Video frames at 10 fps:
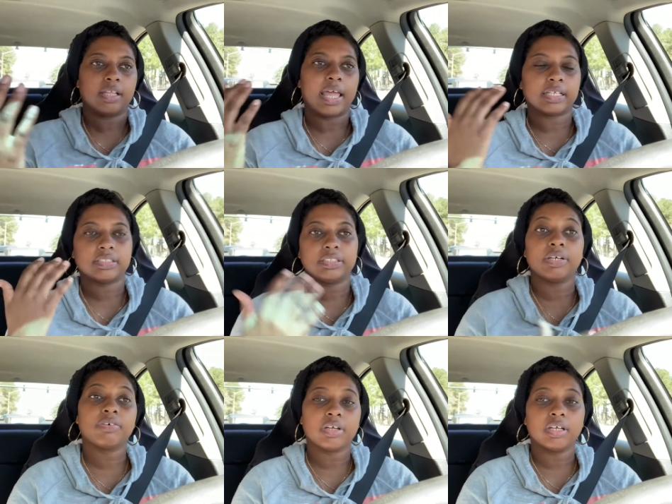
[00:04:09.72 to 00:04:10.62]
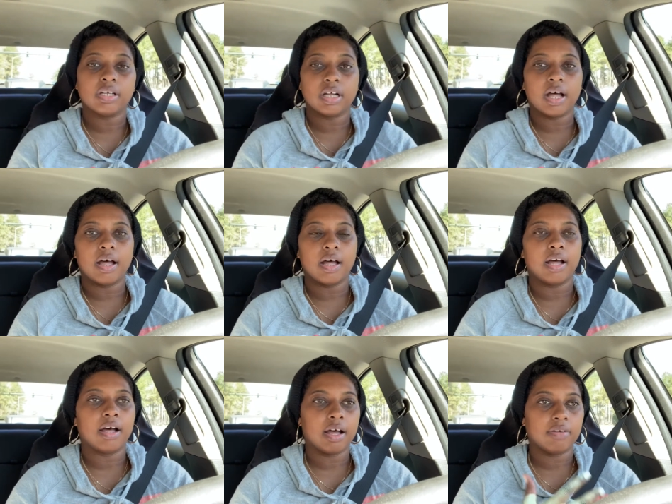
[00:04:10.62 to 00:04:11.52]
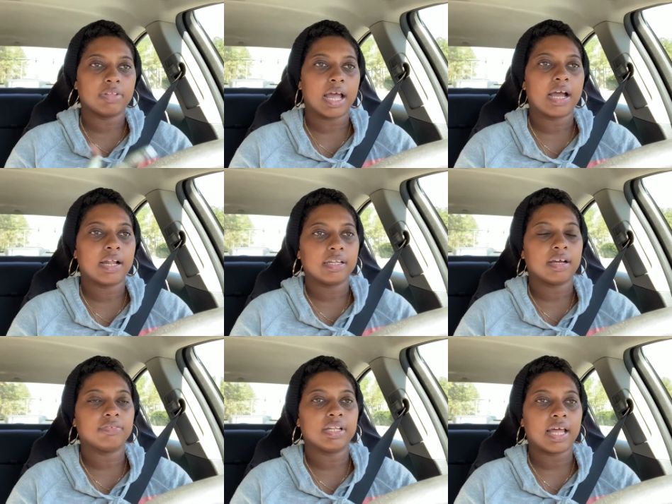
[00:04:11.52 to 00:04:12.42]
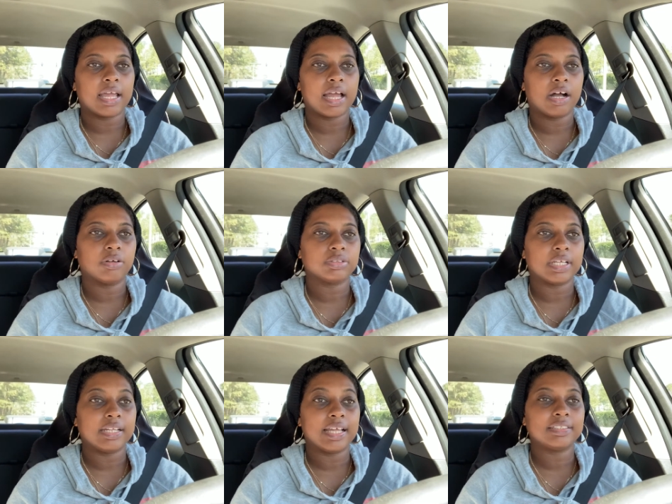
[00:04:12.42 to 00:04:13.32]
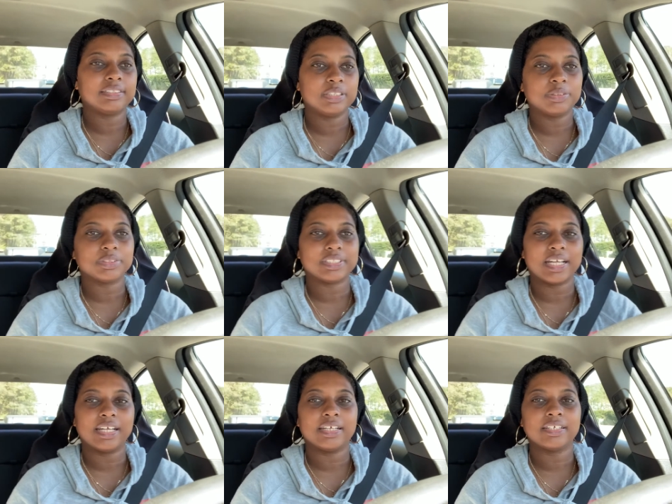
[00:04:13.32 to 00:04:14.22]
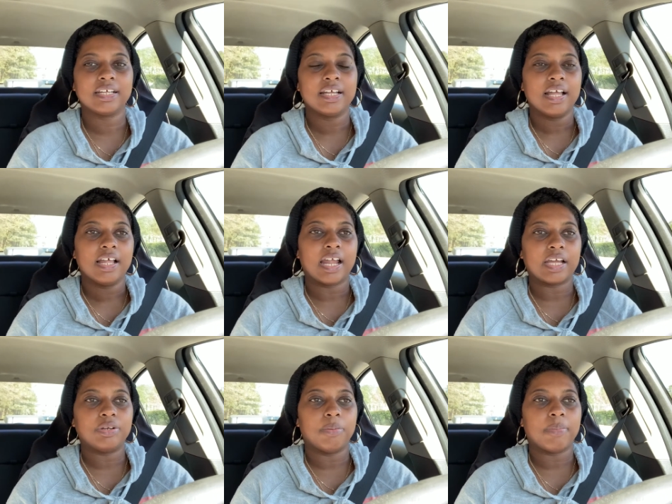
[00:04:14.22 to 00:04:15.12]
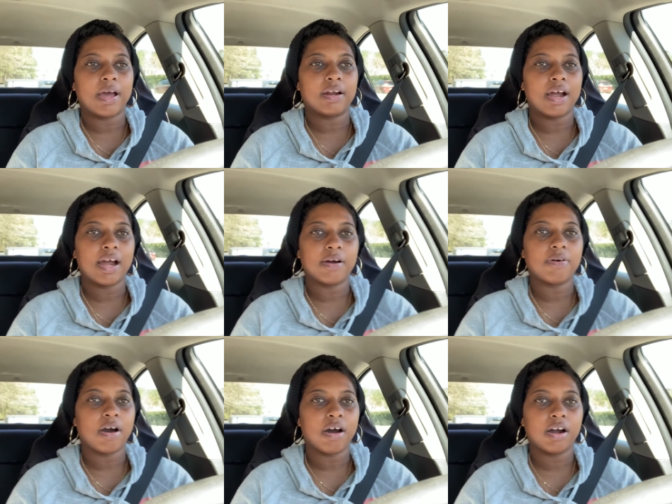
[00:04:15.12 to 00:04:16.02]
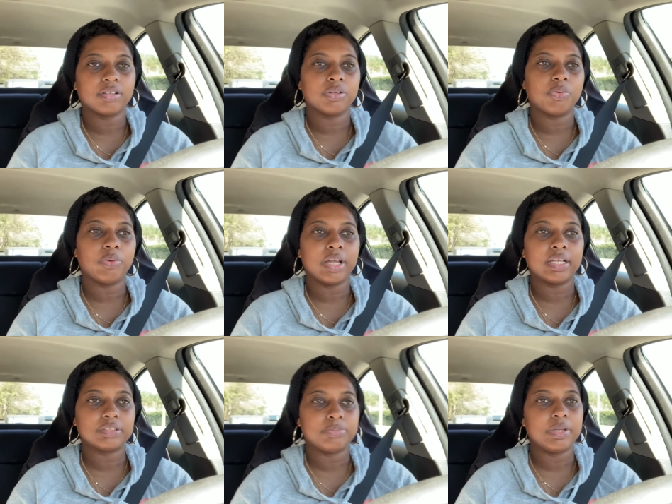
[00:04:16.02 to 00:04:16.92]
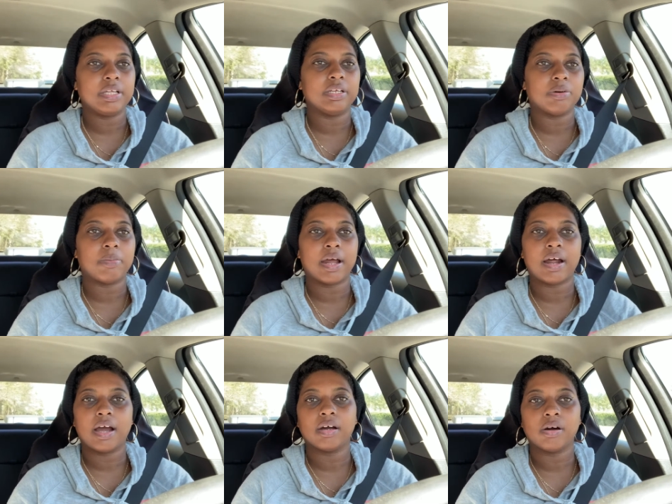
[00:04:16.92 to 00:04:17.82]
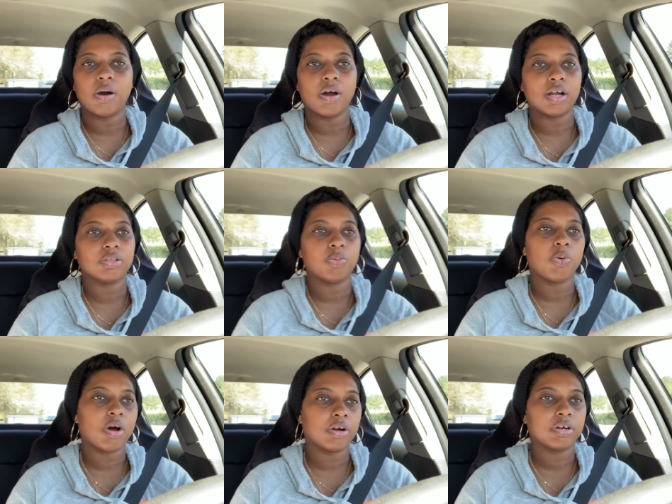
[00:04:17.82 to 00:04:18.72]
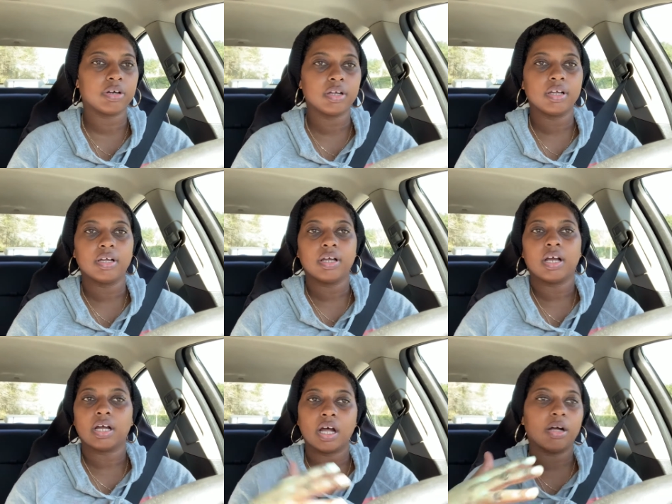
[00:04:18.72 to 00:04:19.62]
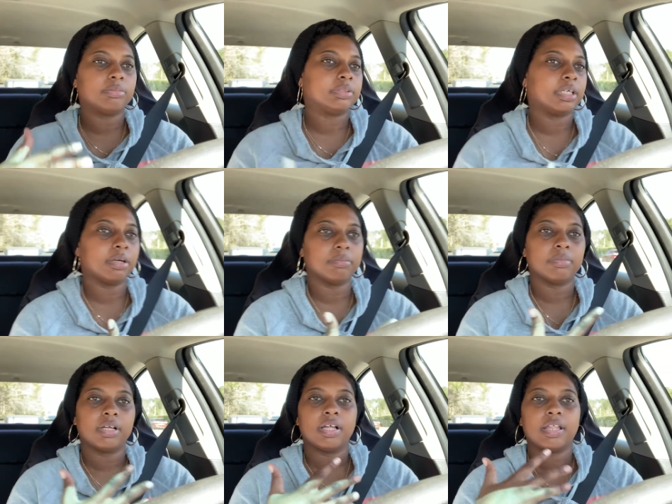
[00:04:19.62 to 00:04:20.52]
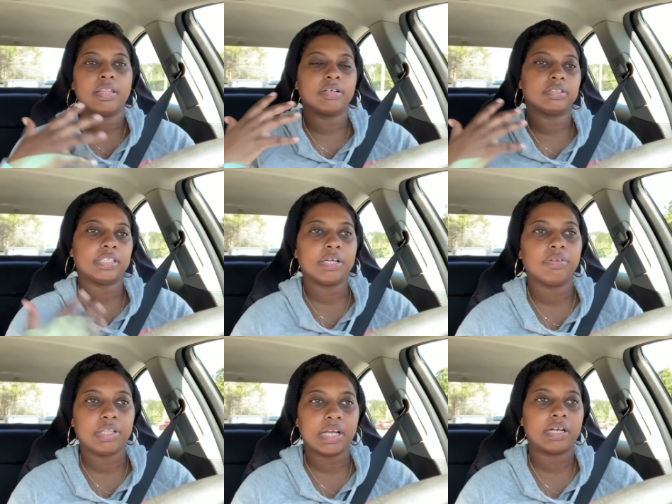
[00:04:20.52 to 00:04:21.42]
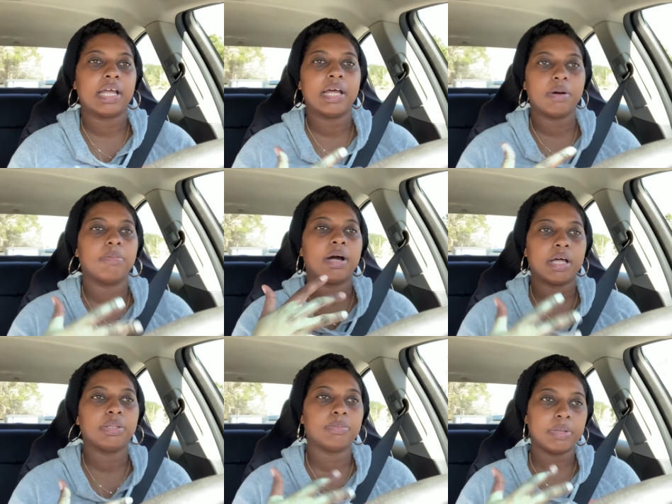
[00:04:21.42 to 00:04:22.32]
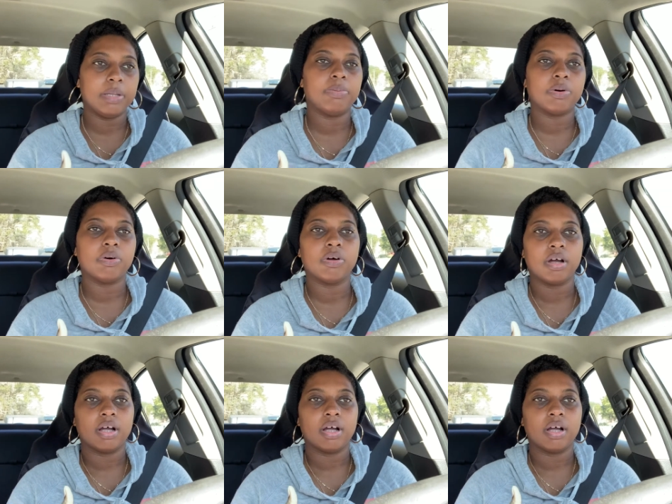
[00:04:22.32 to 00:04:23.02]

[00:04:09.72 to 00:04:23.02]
exterior of the of the lighthouse and they still stand like no matter how hard the winds beat no matter how hard the water comes up they're still there to help other people